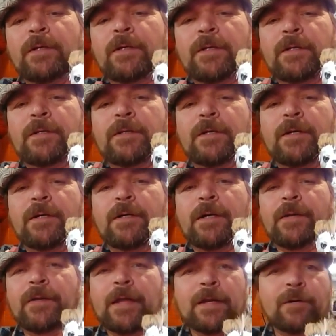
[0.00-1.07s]
And uh,
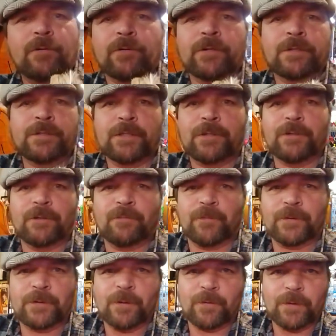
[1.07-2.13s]
not only is he good for
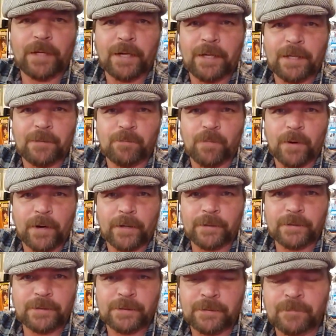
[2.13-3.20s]
donating
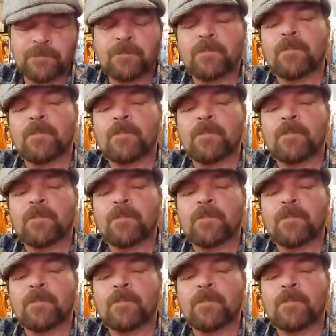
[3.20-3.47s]
parts,